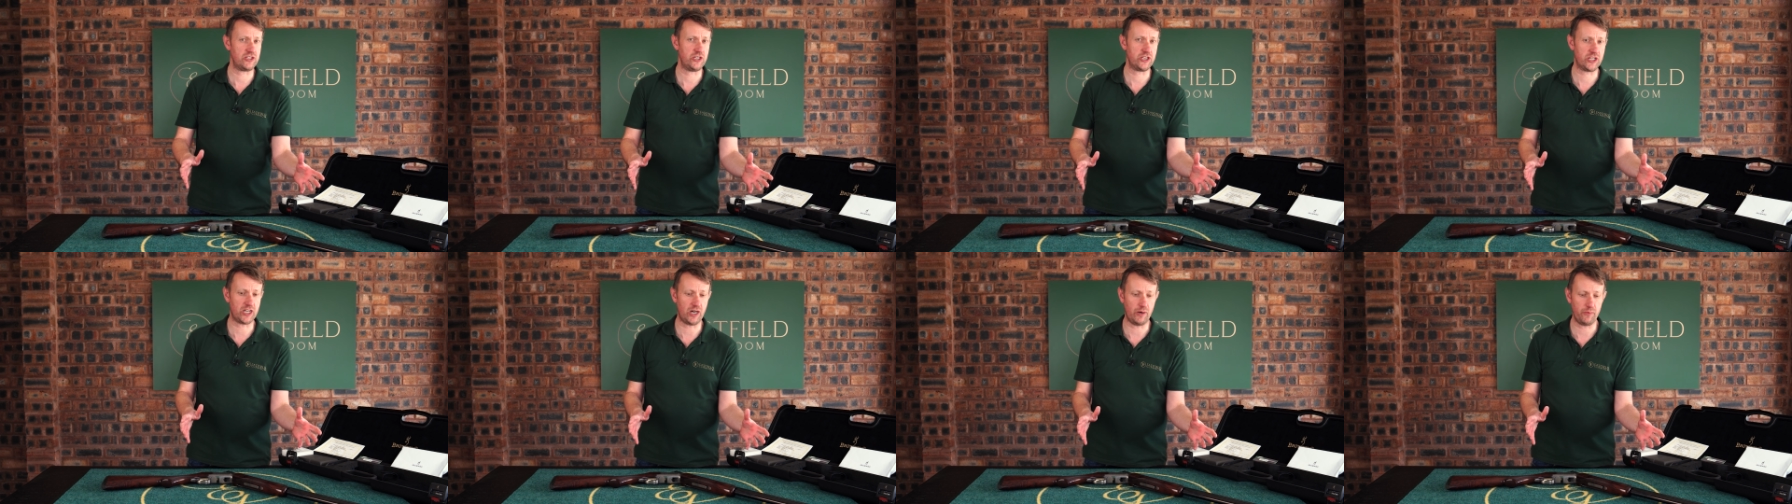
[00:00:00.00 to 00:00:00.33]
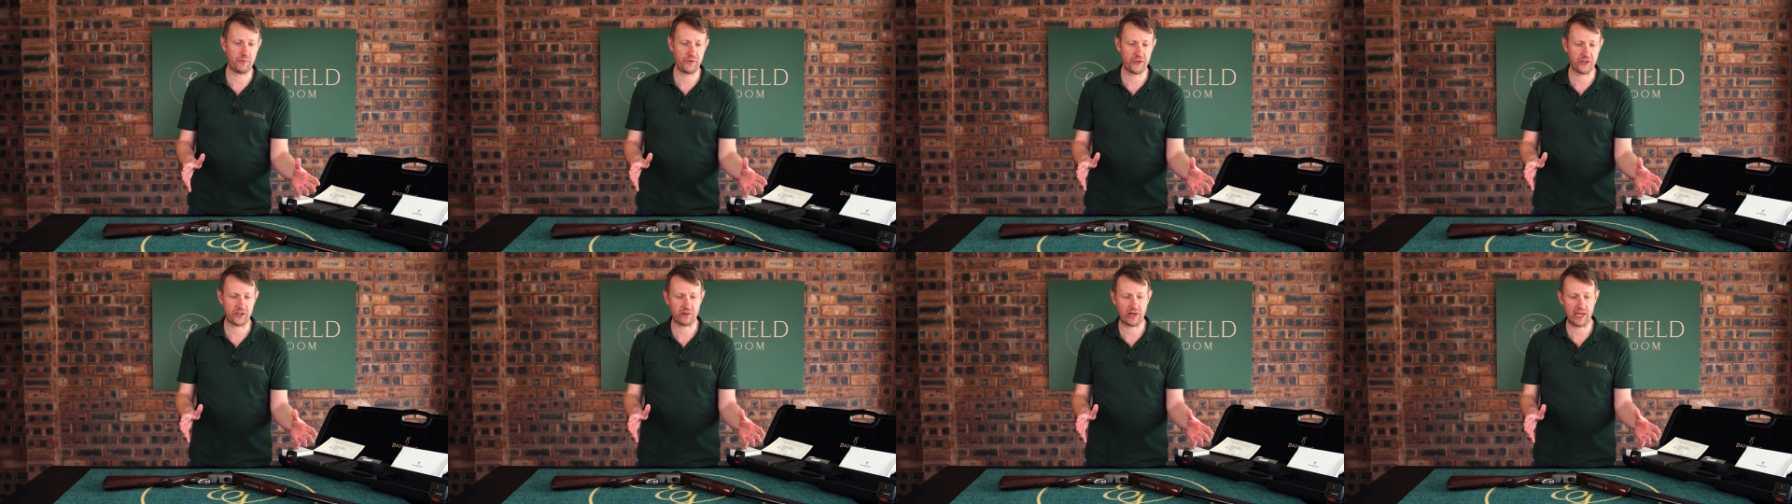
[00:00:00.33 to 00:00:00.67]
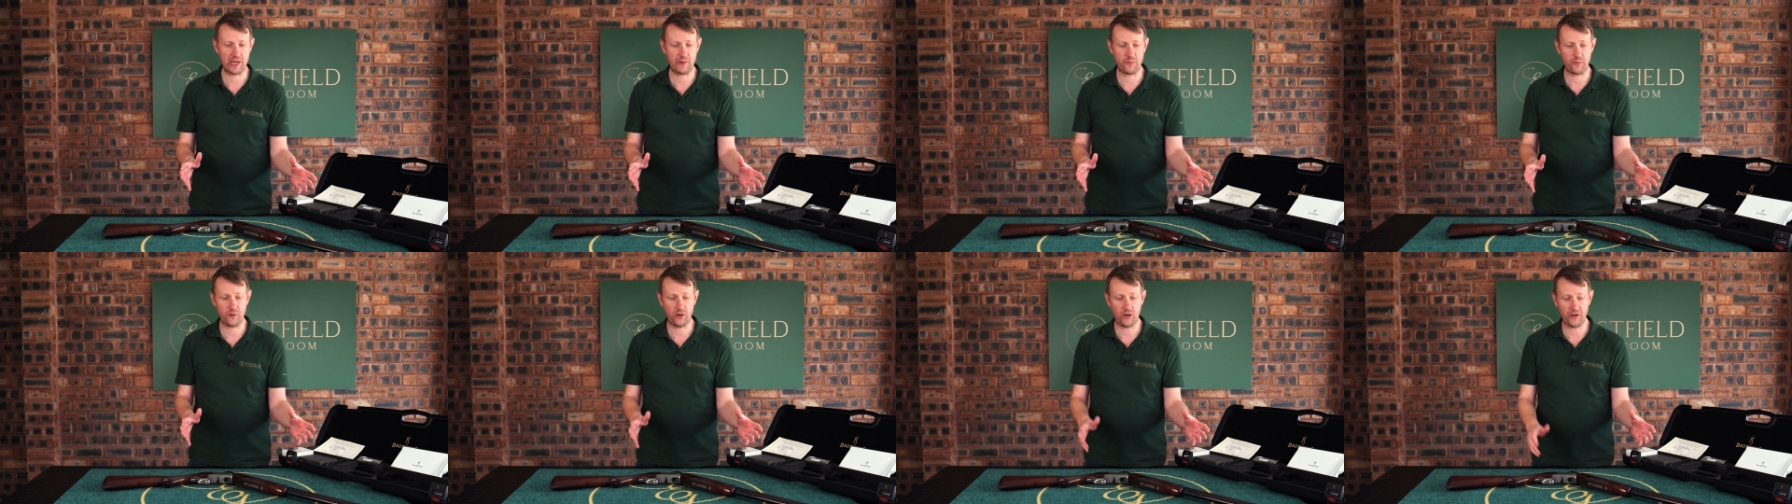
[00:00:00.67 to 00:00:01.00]
that you got with the
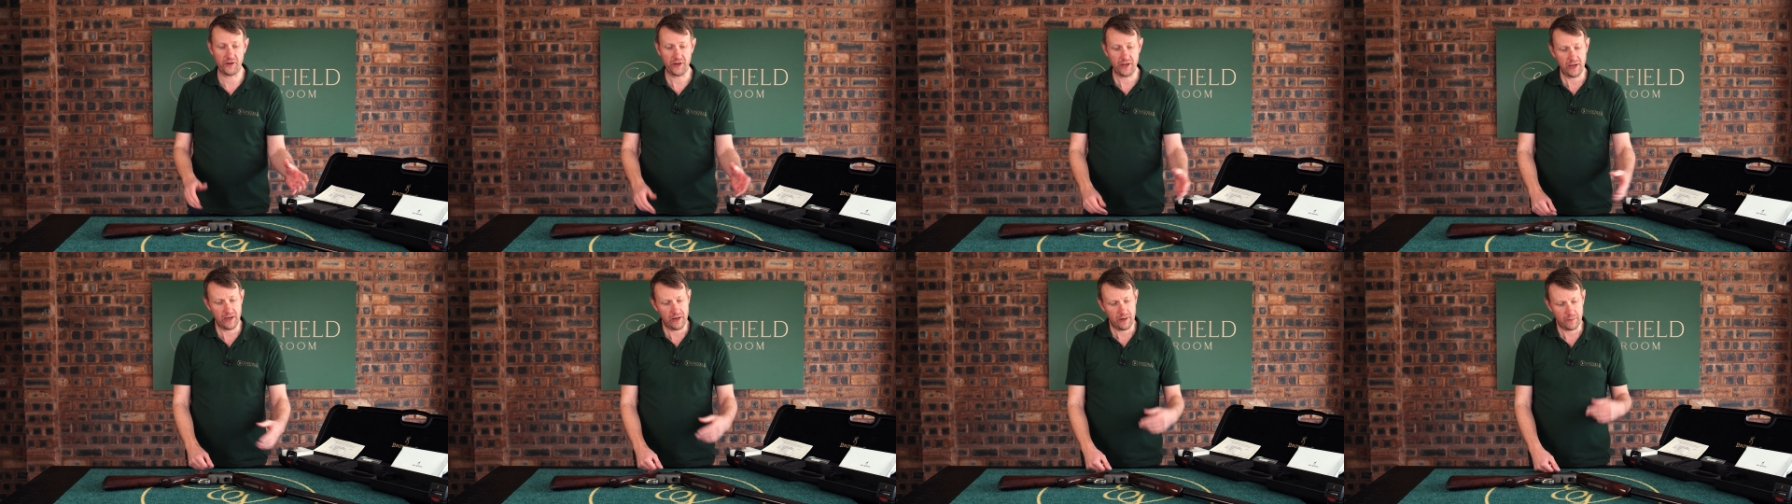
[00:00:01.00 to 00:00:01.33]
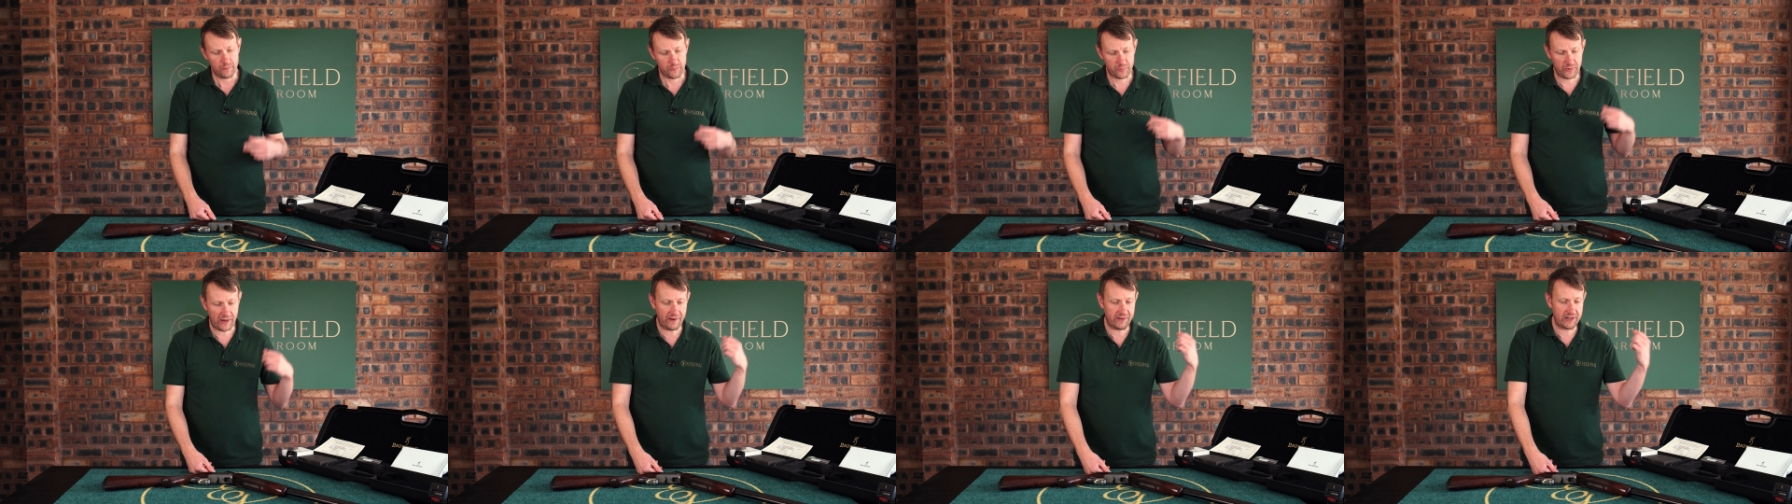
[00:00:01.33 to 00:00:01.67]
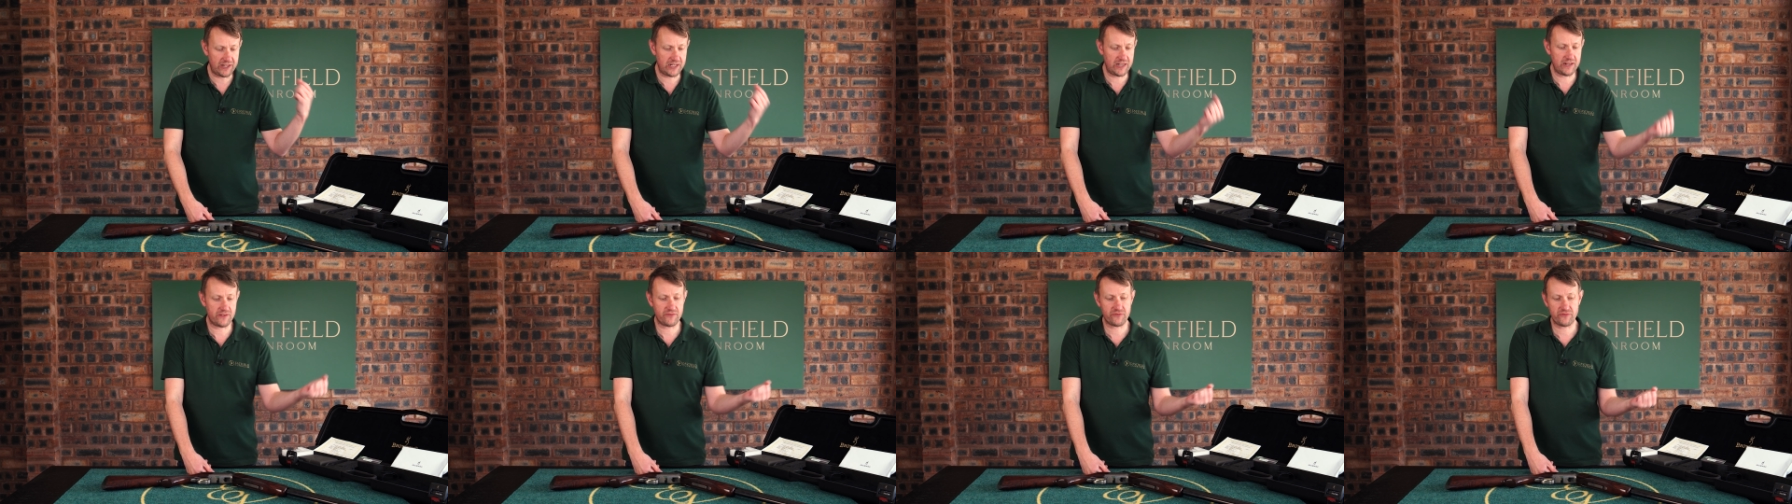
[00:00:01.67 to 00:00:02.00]
grade 1.
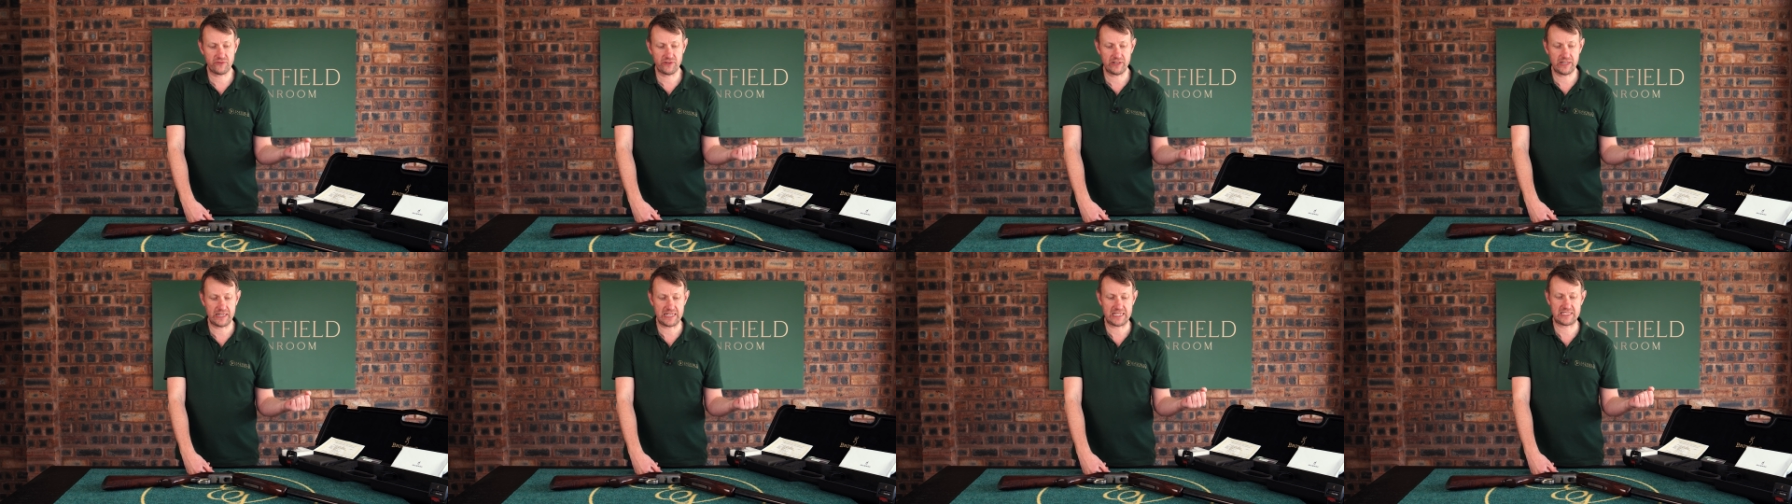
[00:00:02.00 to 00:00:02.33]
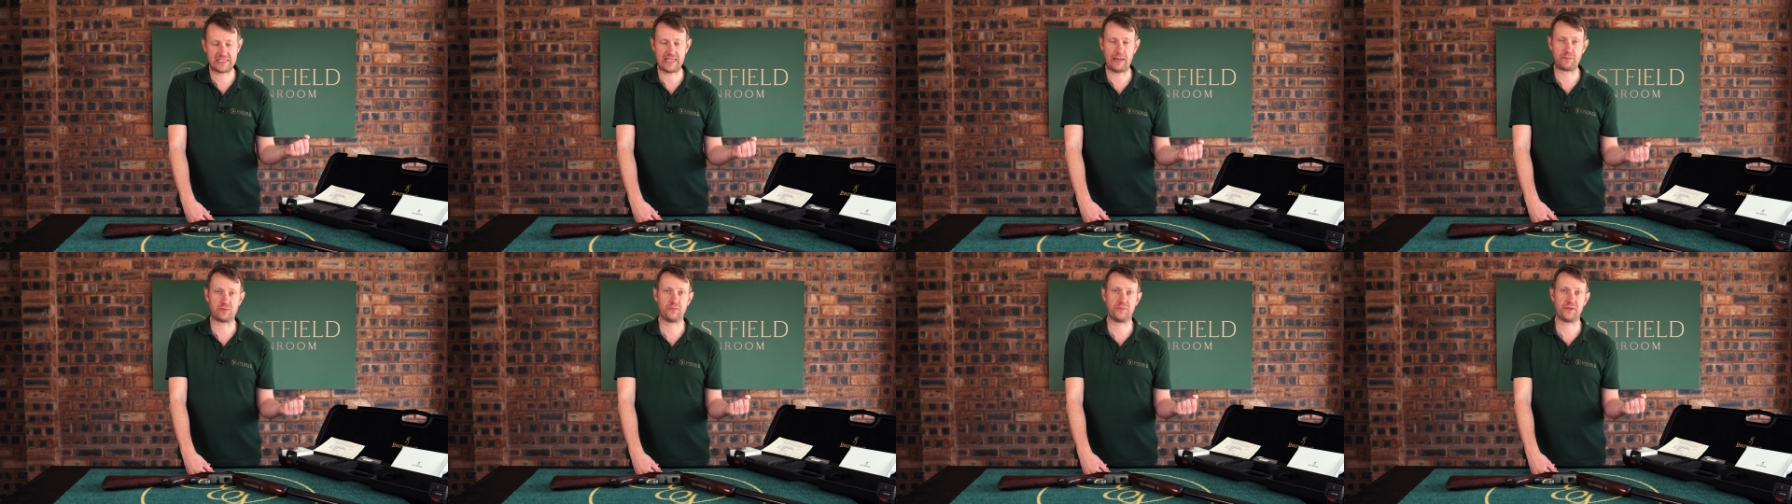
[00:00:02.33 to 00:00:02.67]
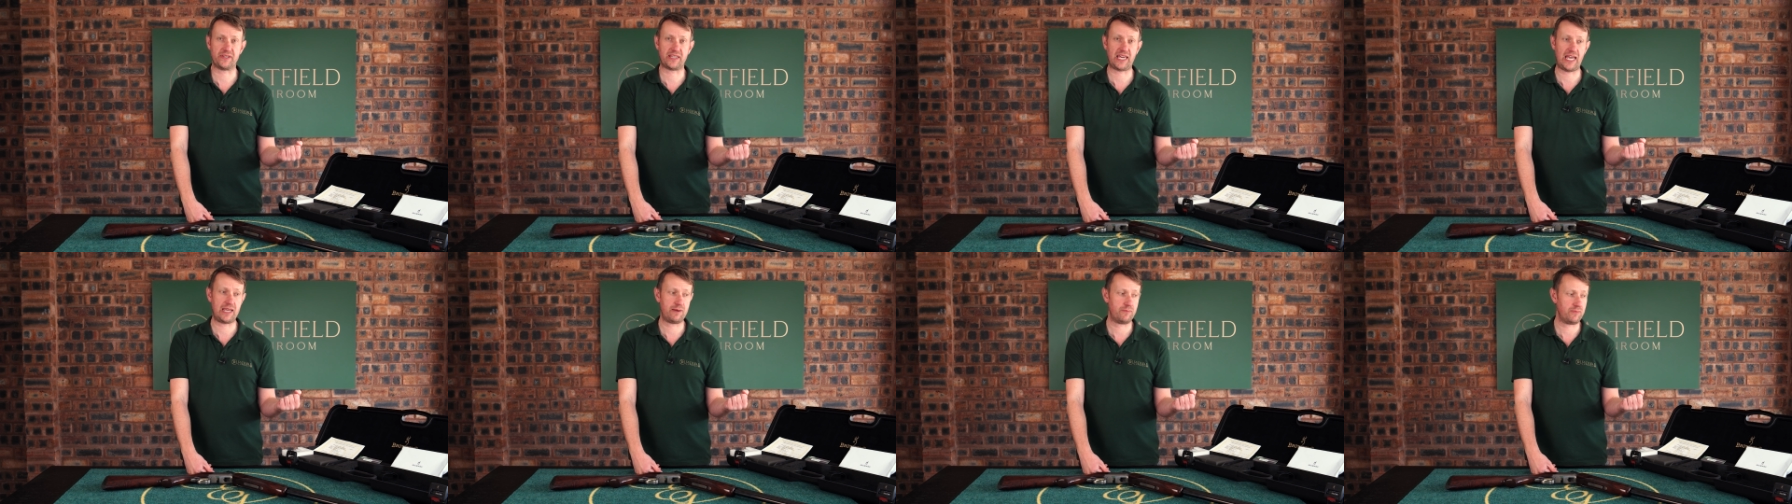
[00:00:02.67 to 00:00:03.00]
Browning have really stepped up the
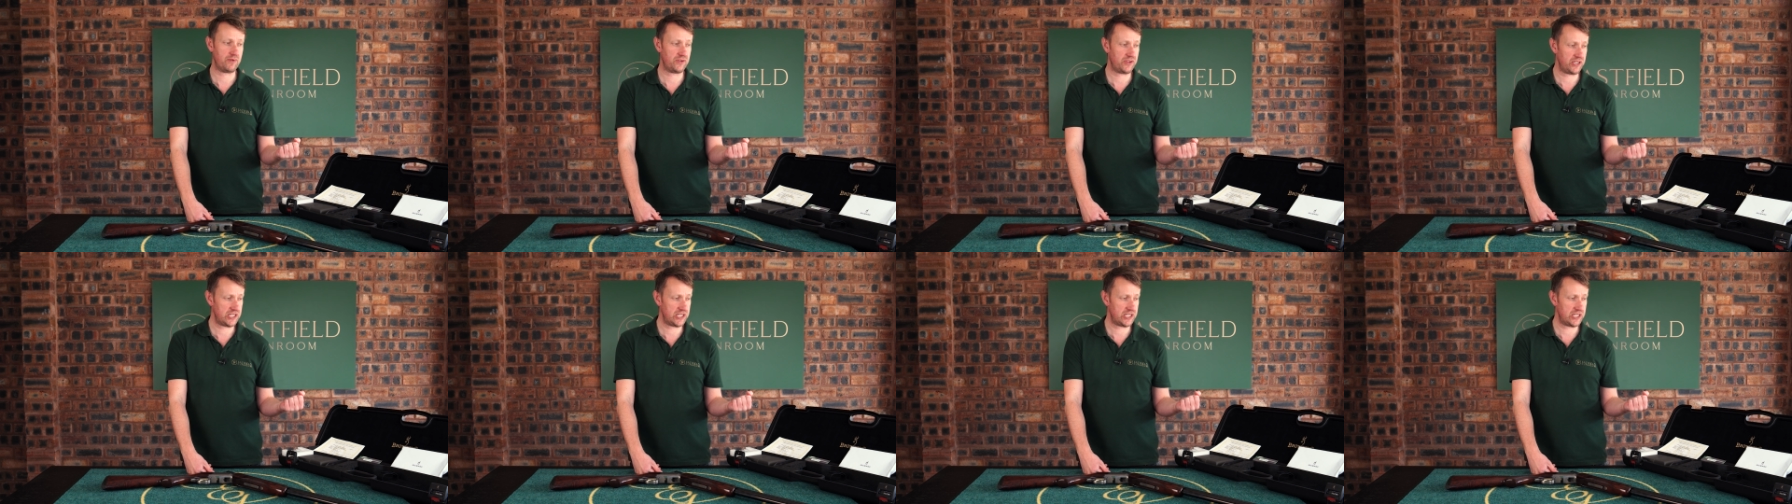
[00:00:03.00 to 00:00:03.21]
game with